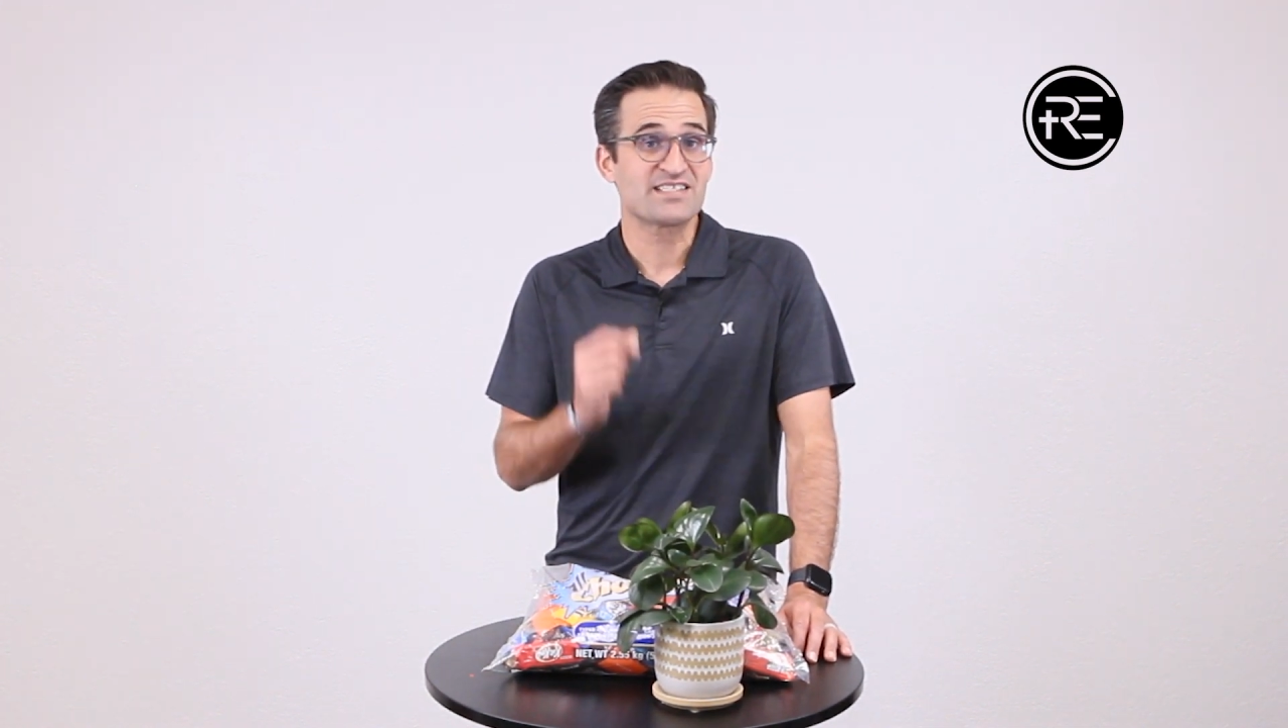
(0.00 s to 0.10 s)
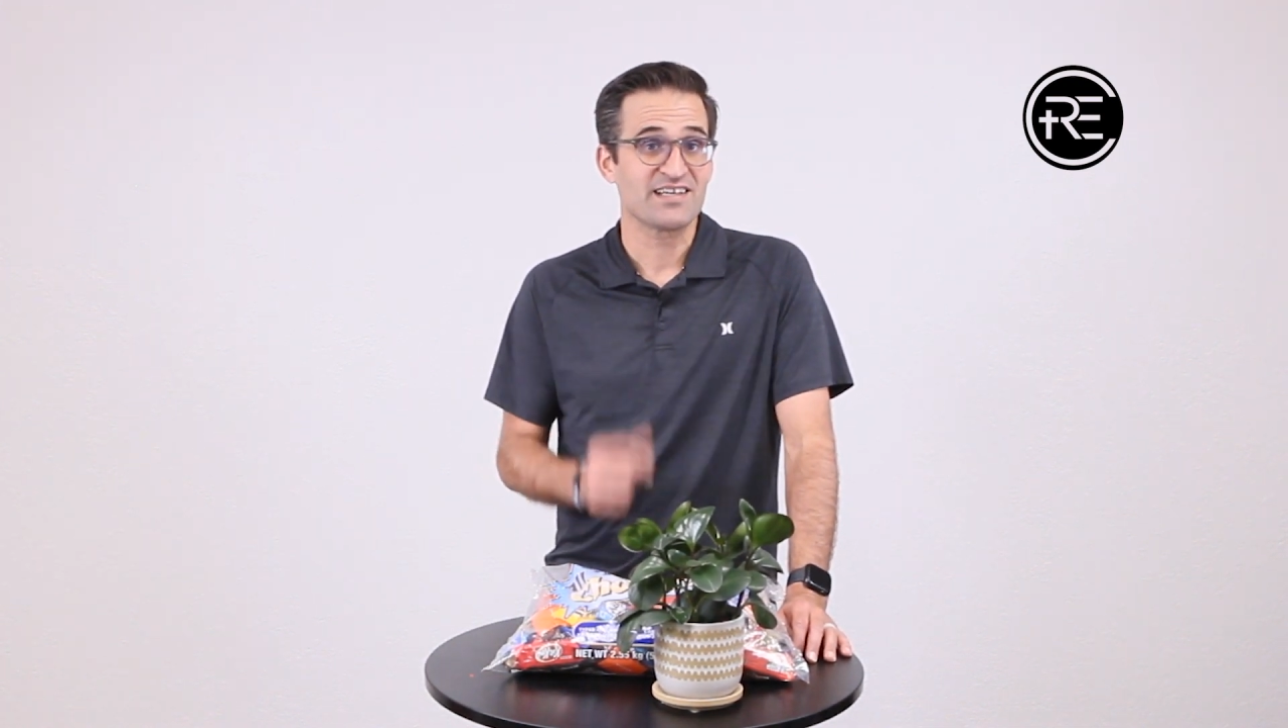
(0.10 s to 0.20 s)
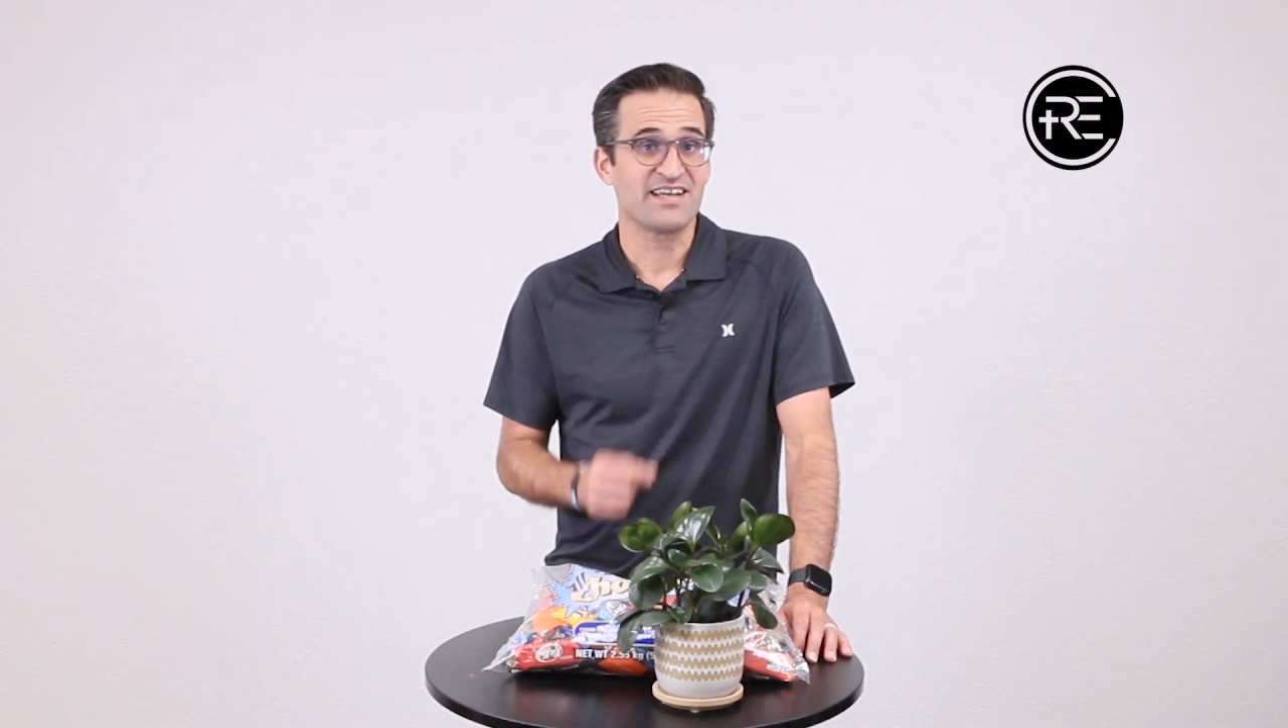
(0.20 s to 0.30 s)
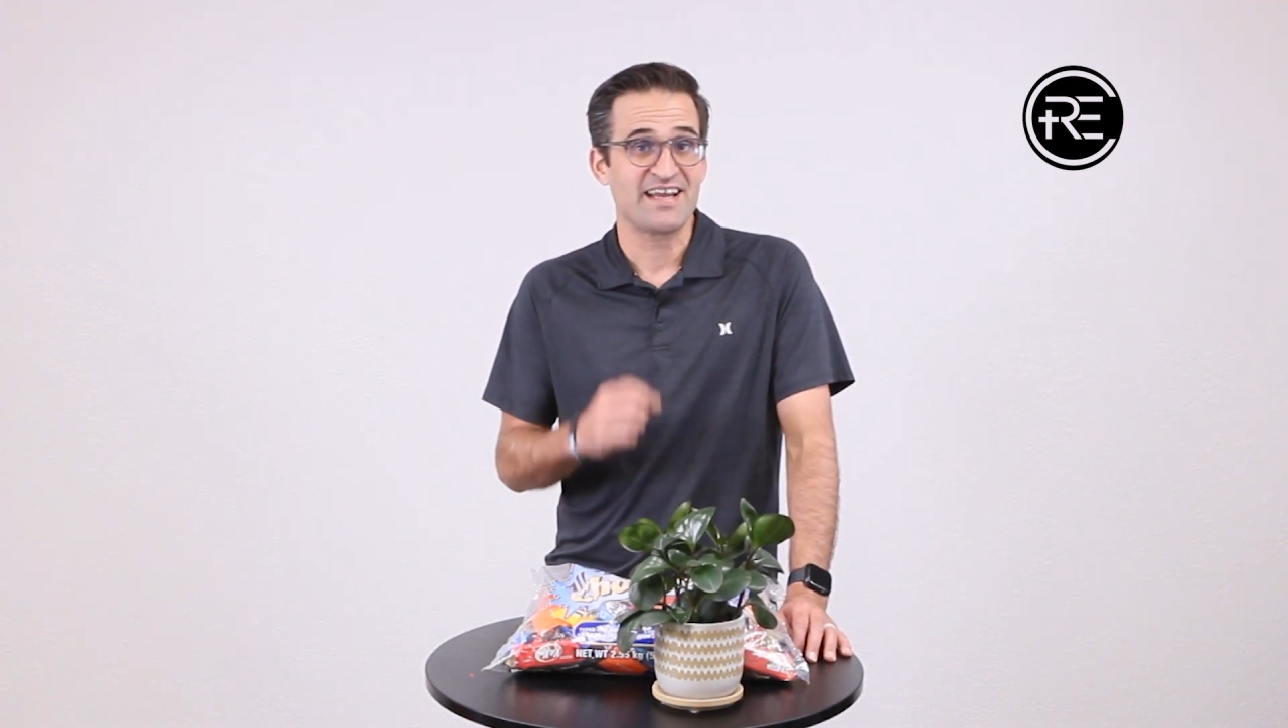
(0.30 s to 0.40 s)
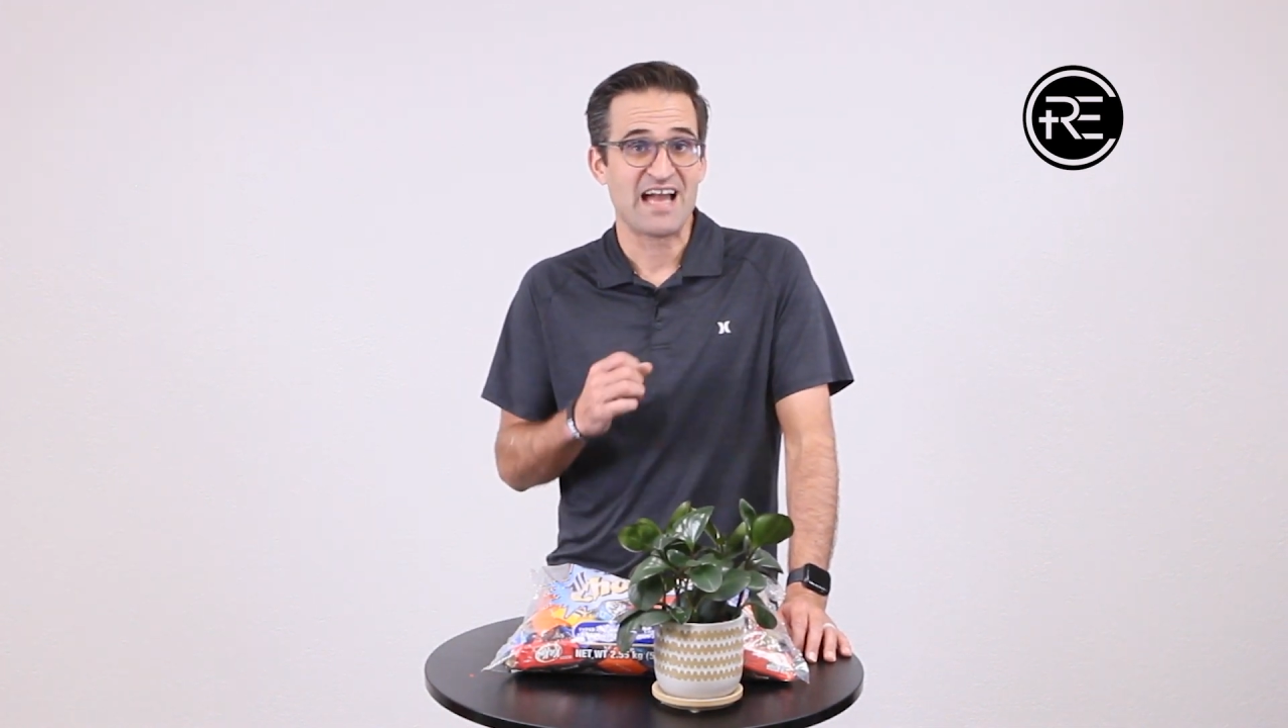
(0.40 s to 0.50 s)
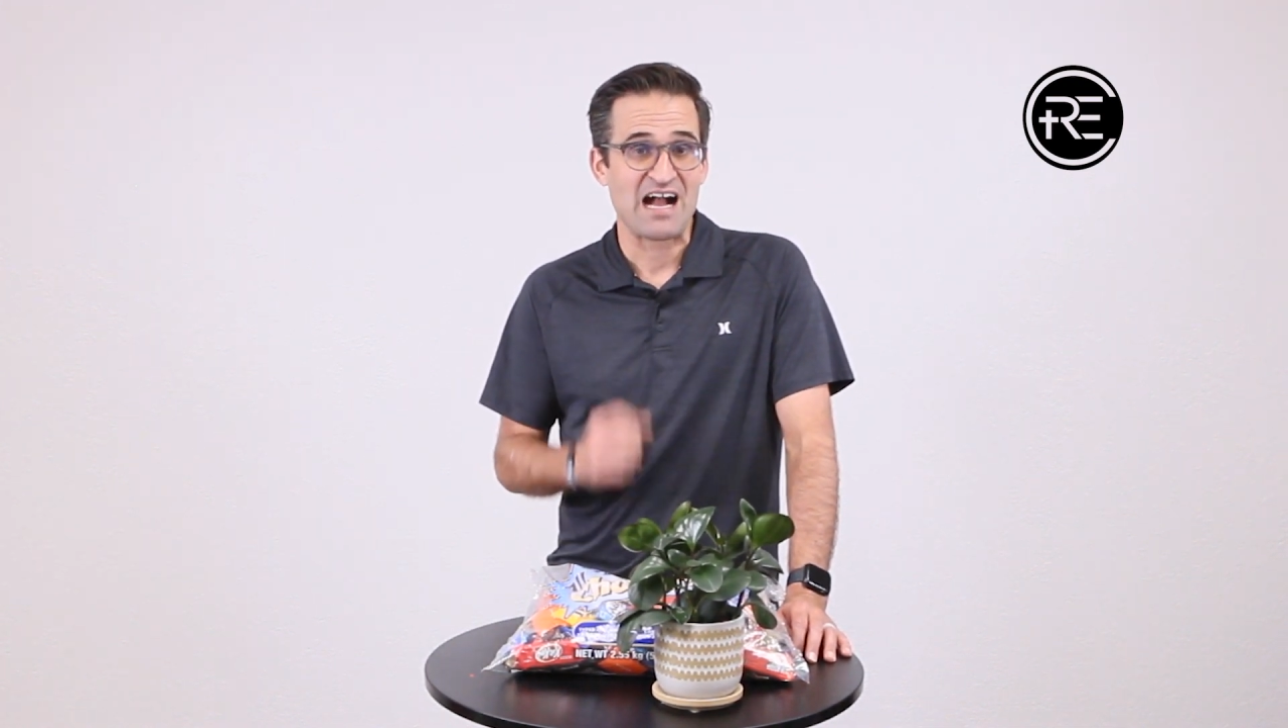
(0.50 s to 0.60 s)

Sunday